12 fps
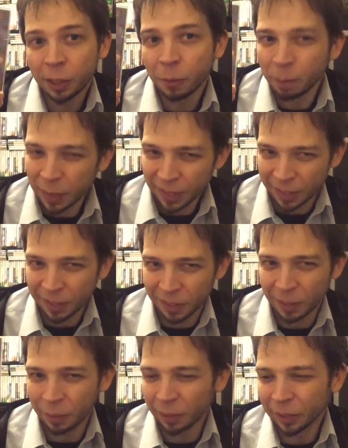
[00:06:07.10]
business
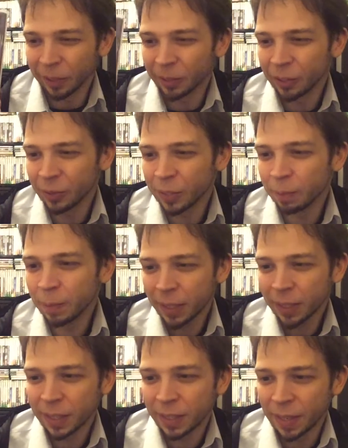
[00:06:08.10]
simulator. So it's a
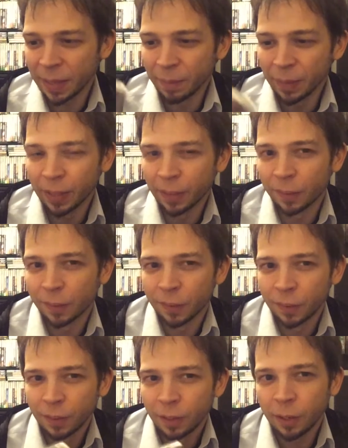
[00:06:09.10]
business sim, but it's,
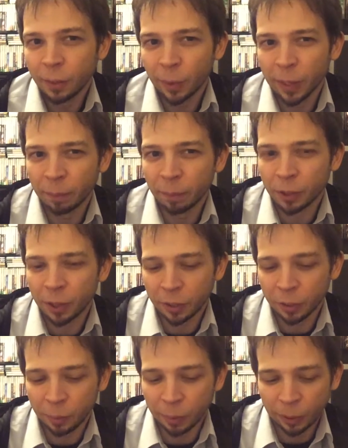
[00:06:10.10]
running
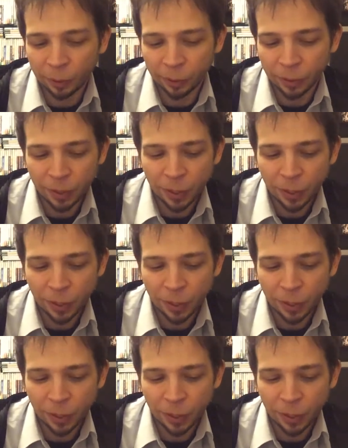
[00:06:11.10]
Pachinko parlors.